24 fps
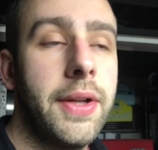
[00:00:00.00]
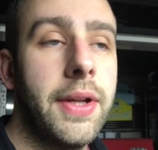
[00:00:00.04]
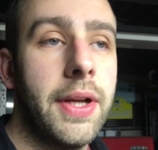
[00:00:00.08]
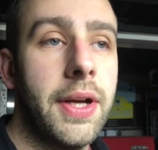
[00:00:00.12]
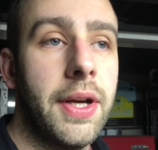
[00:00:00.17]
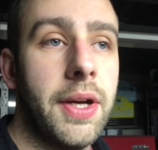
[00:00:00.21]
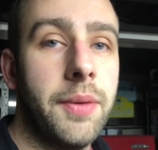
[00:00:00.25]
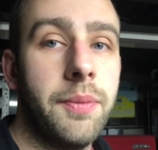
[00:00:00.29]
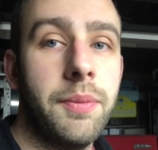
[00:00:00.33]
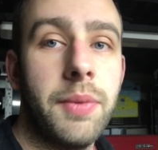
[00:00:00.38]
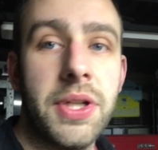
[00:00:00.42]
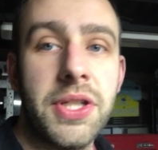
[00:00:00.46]

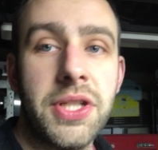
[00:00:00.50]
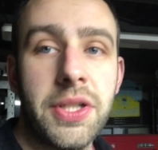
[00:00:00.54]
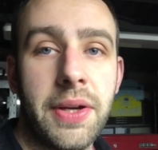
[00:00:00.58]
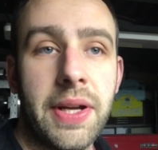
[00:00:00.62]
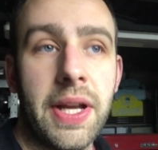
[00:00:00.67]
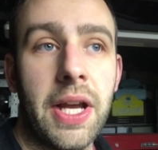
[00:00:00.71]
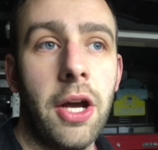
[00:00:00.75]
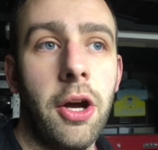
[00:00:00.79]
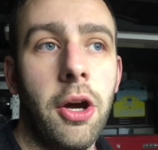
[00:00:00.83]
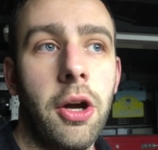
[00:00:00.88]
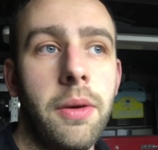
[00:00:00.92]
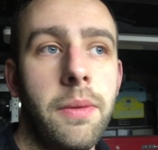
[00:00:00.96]
By the time I
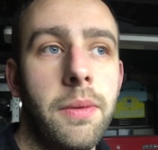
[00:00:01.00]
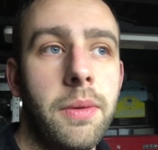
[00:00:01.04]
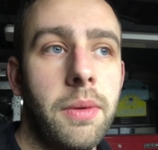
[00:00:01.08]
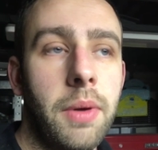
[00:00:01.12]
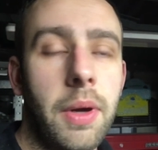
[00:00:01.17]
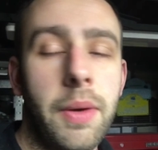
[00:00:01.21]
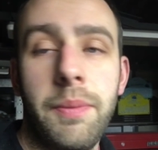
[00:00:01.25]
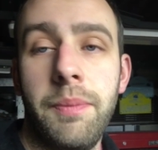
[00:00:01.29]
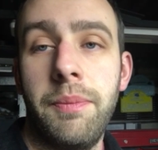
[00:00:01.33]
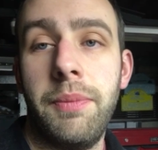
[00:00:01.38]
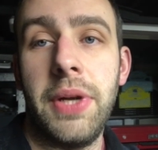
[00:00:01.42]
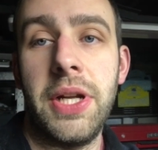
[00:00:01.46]
get home,
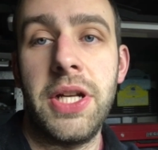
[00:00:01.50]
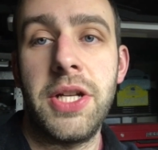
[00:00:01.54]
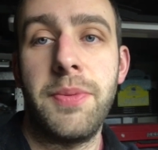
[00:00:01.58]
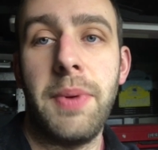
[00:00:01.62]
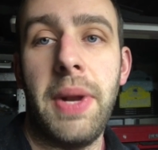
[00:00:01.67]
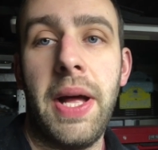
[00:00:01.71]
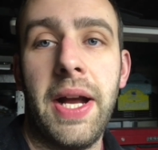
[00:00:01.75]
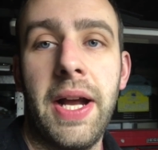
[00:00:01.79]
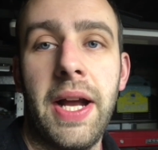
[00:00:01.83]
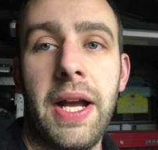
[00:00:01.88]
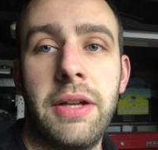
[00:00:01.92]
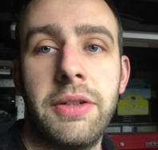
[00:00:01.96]
I'm pitch
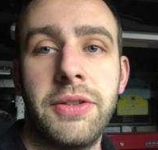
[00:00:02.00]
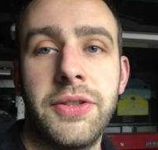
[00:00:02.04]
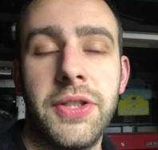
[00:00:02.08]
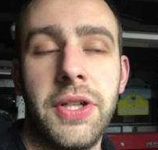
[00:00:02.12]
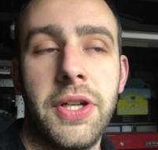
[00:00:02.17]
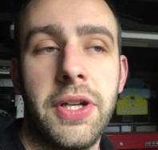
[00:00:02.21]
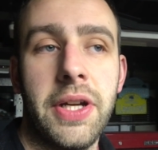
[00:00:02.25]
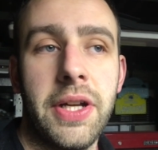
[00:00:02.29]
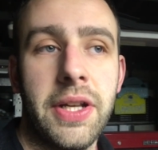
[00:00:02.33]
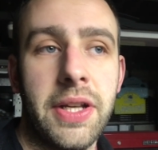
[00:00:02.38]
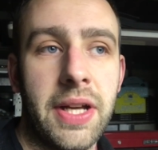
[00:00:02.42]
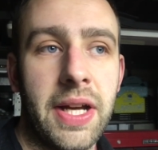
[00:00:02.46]
black
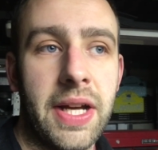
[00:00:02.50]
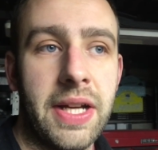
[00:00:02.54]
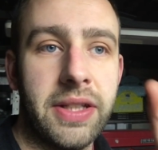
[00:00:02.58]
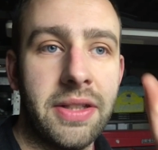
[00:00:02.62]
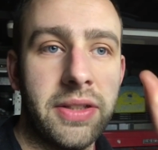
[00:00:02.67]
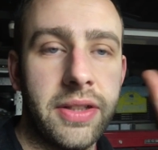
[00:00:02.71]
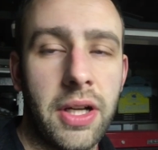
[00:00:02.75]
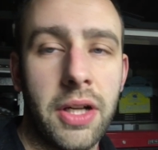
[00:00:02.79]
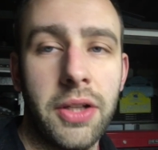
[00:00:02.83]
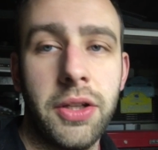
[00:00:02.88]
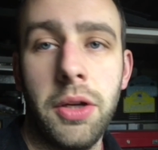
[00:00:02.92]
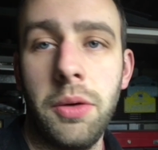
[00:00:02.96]
outside,
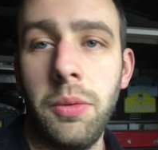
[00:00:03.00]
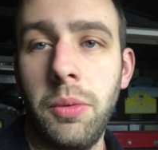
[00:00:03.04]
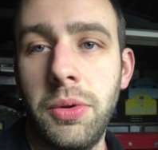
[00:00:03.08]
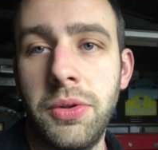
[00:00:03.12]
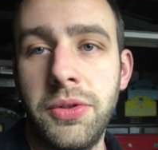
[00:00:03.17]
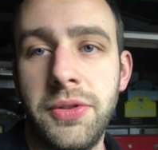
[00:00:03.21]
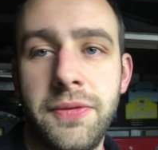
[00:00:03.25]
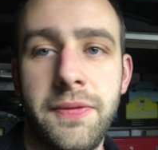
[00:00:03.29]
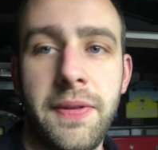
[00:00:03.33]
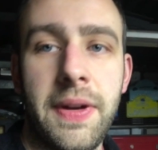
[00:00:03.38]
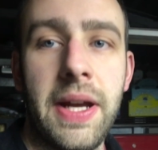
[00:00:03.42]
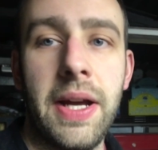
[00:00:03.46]
and I don't want
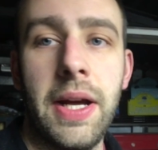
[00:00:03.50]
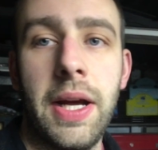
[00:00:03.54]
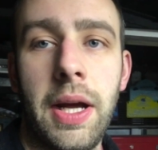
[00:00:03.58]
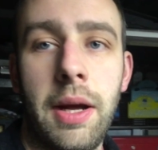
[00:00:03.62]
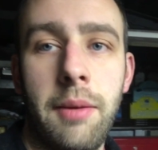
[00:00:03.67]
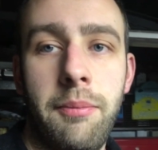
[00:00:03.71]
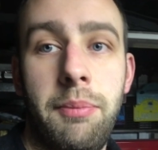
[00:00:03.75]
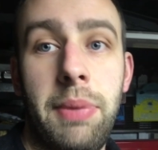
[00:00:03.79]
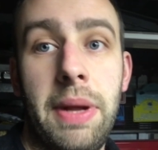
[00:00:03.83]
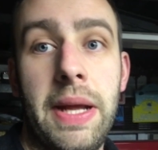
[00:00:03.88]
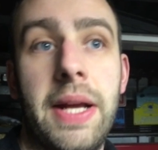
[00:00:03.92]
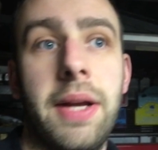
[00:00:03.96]
to fit a
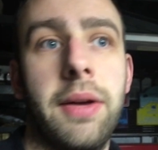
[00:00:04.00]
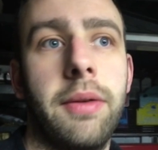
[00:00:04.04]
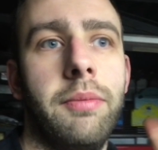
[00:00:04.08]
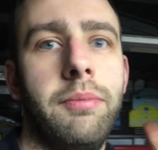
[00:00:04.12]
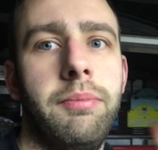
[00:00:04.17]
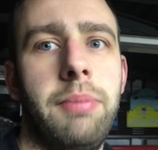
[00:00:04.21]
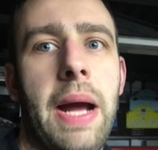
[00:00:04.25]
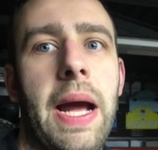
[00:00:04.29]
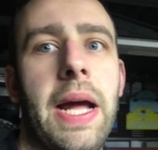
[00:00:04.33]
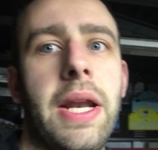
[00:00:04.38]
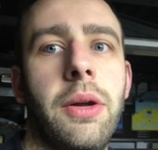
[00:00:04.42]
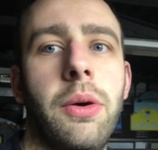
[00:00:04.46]
big
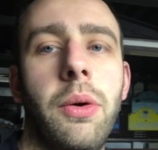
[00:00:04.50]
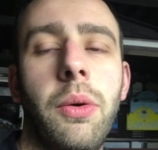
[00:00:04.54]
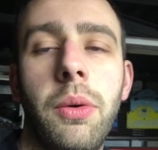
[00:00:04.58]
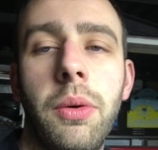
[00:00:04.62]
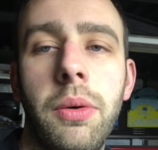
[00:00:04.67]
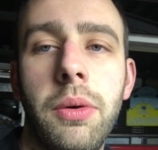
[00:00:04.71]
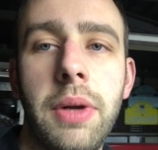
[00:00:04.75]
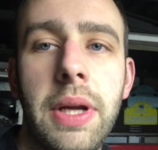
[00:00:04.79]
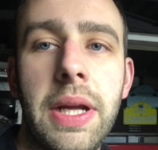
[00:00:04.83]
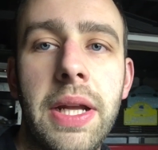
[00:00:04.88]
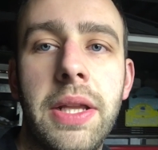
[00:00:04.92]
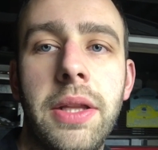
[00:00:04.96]
panel
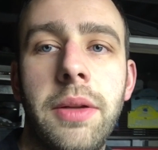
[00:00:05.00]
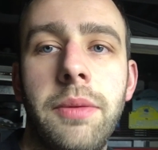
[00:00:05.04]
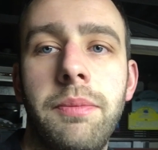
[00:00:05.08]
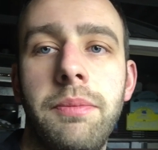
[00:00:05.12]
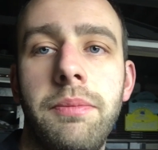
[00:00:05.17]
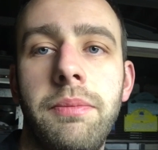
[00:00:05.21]
in the